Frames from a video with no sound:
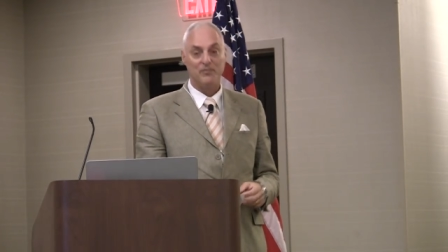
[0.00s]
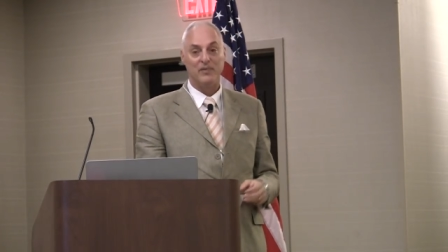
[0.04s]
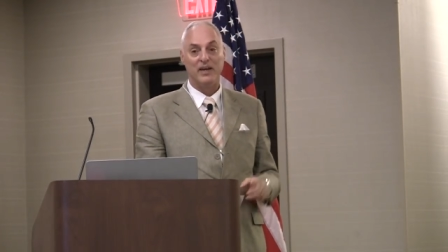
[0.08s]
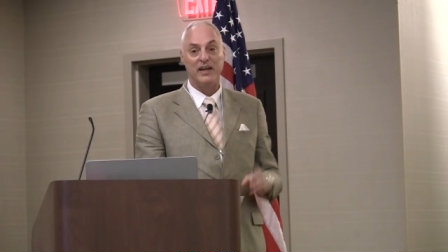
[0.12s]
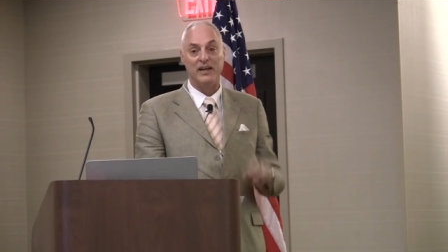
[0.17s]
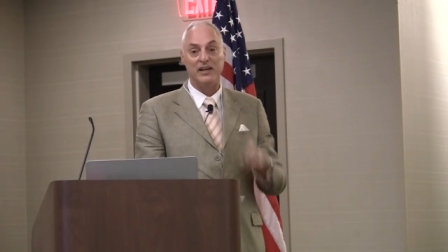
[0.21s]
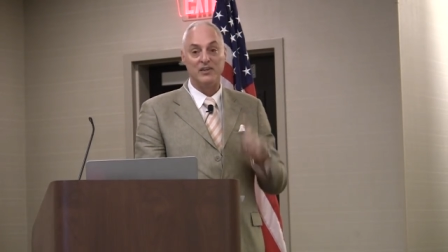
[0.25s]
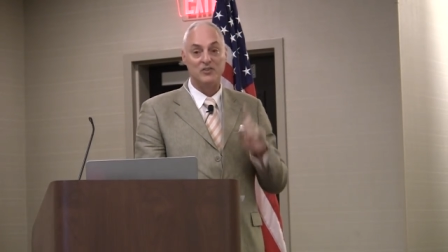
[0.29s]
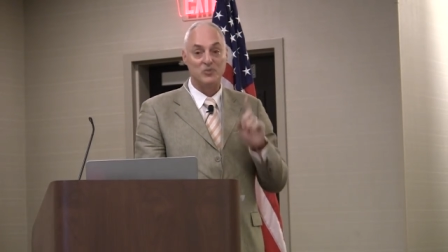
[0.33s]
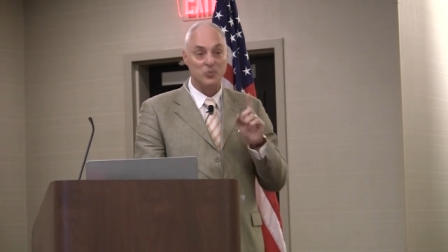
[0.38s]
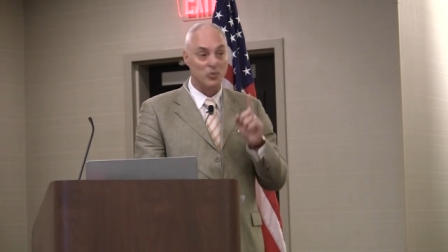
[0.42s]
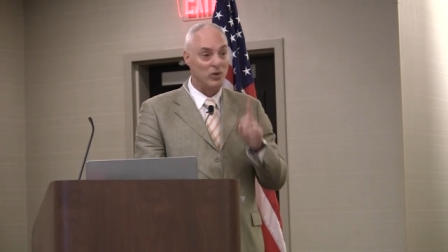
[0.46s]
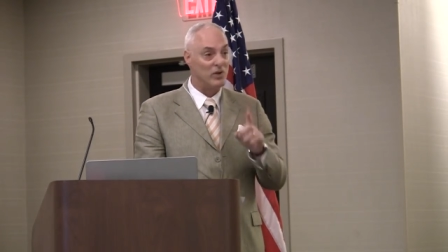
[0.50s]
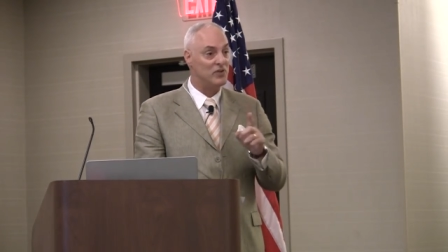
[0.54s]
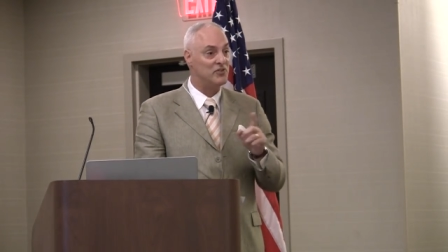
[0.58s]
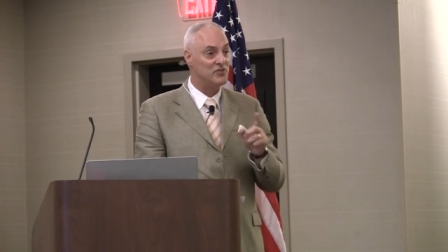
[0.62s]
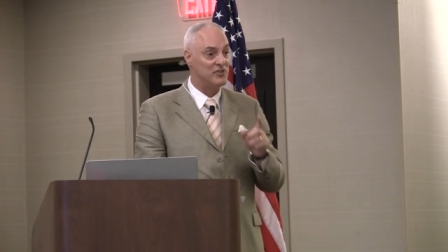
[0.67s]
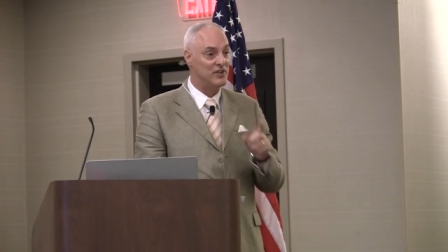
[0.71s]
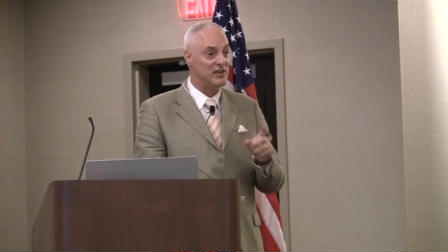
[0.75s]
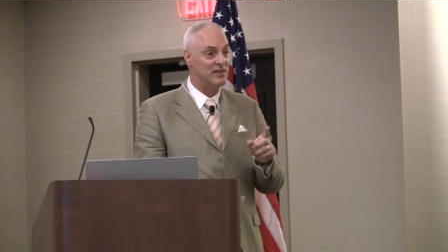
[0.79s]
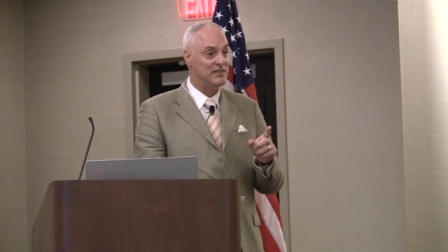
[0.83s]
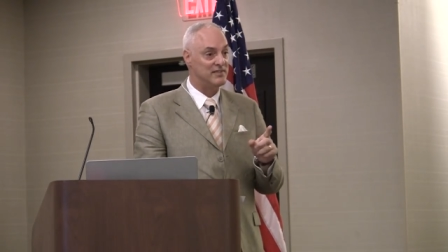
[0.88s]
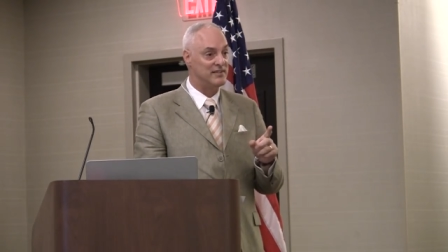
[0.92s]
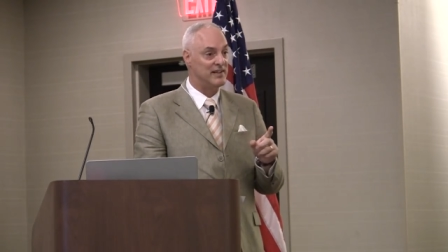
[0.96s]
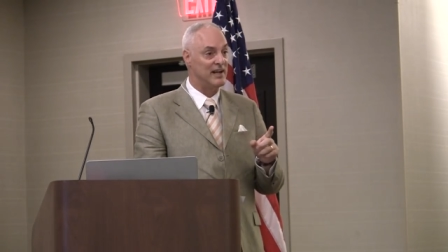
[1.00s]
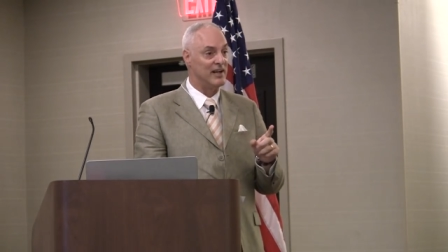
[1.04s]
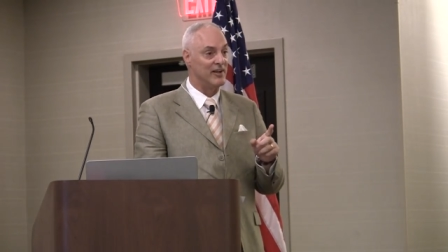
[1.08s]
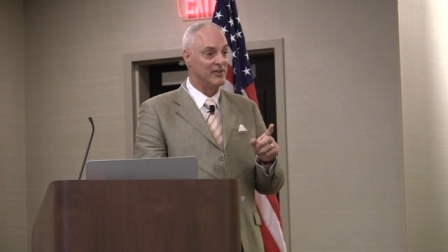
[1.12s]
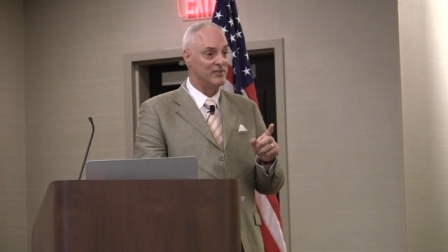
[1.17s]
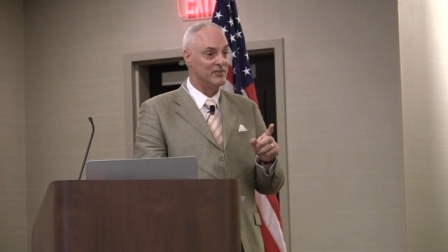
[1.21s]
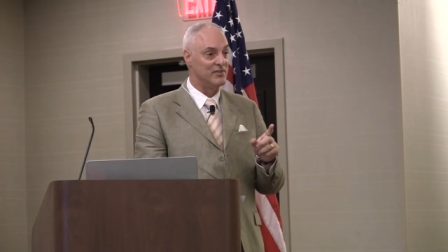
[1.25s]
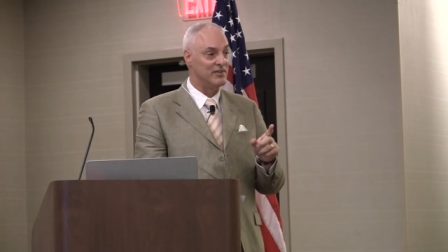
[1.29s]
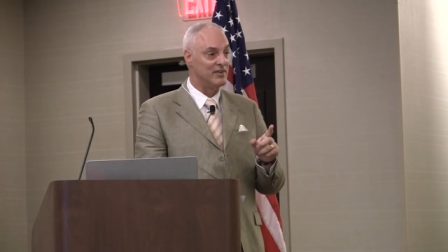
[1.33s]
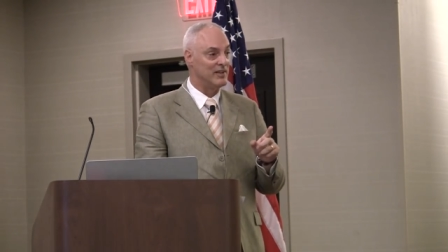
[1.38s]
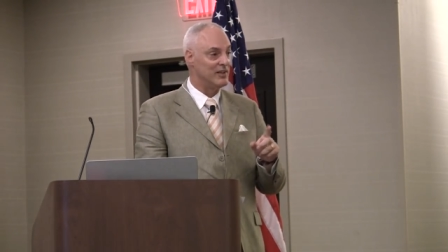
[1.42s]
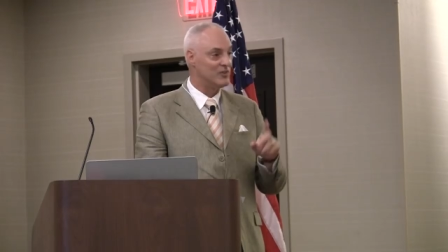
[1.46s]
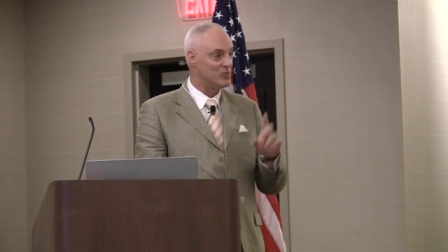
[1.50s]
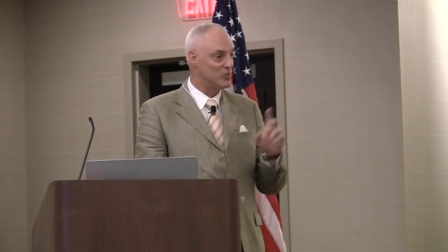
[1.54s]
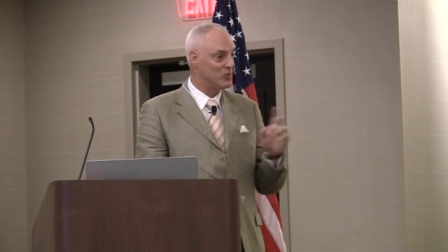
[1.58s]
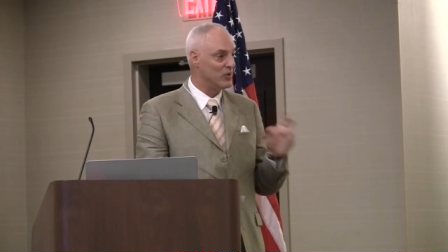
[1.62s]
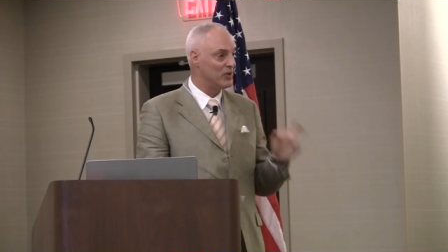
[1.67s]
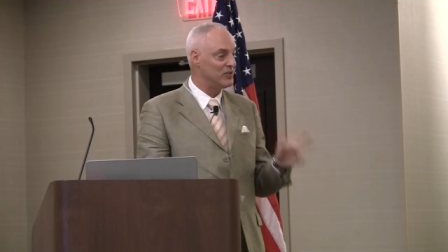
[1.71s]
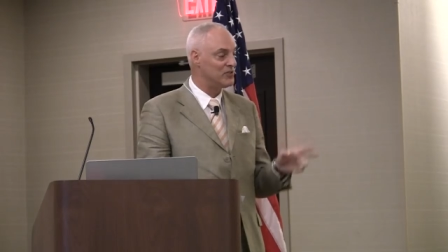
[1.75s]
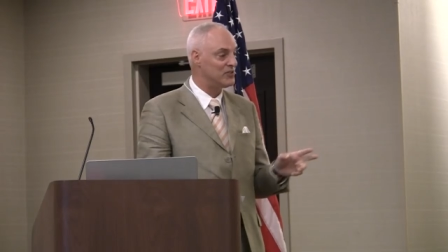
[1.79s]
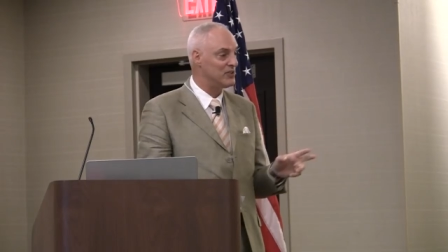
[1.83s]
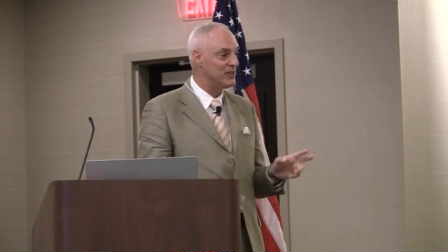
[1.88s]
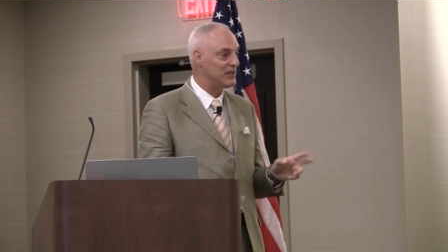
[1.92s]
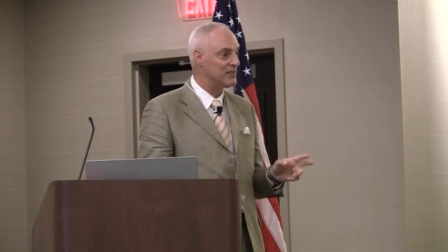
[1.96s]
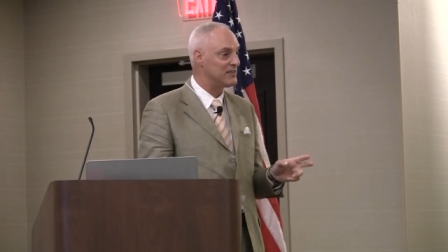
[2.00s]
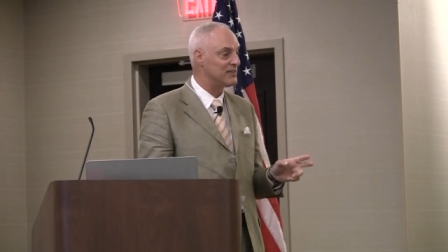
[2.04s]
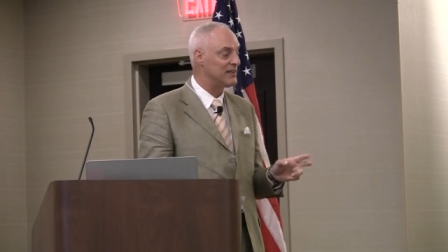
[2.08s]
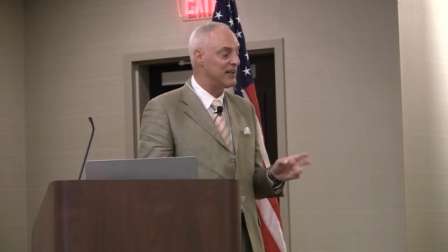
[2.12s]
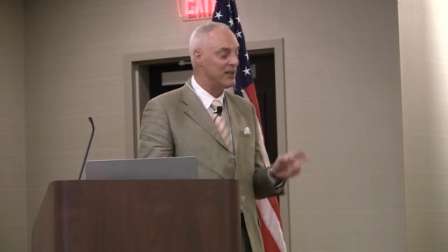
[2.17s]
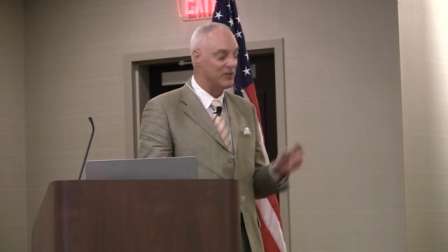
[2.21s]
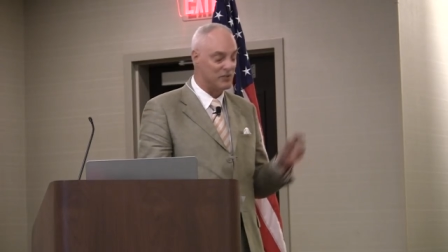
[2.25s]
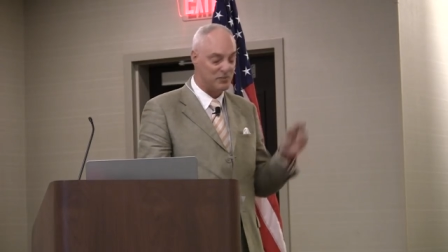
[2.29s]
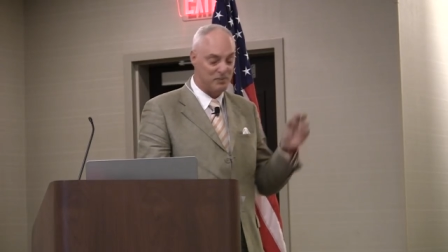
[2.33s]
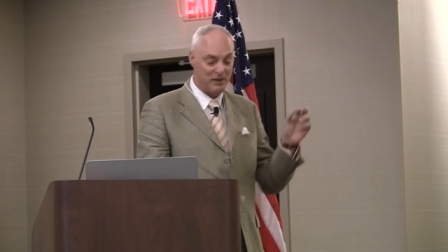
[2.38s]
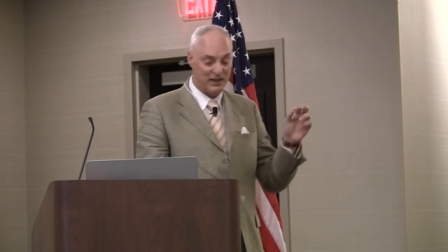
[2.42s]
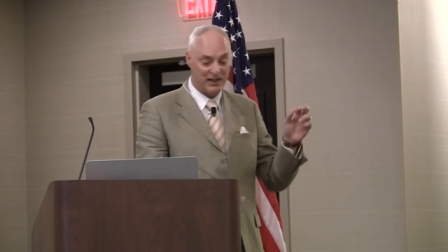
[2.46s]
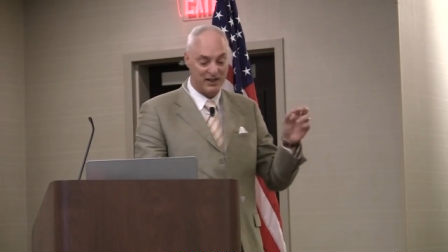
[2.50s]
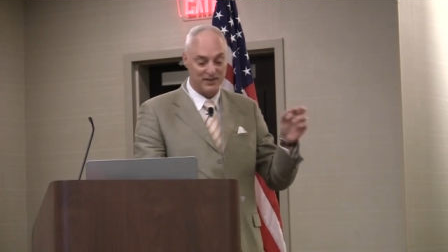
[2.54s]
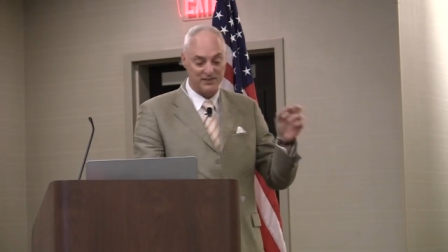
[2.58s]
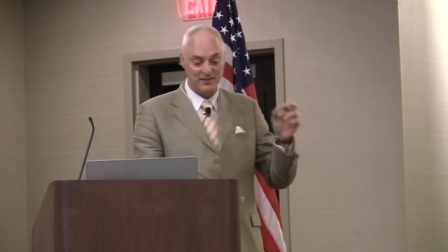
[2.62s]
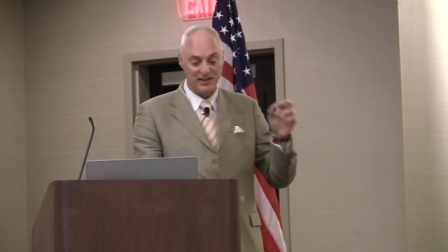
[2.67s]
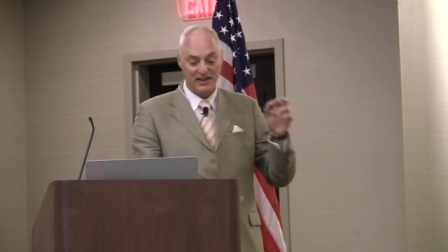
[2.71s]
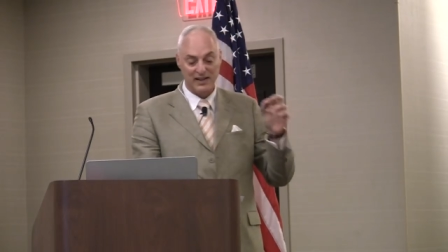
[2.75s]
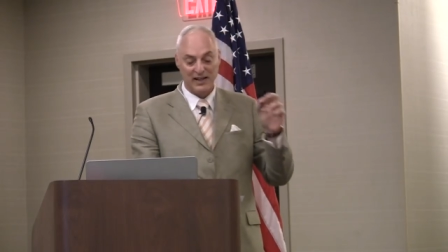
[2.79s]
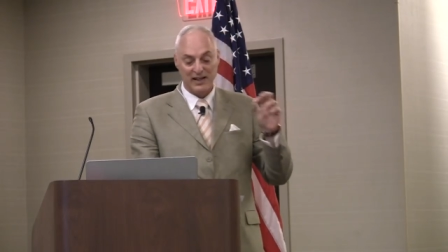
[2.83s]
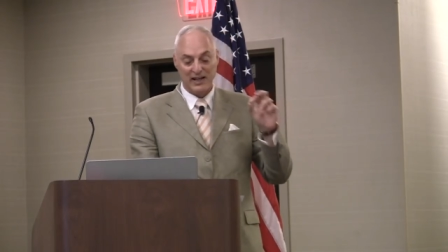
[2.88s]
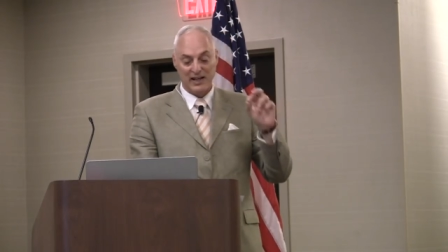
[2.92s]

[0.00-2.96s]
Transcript: And it's worse than it sounds. It's worse than it sounds because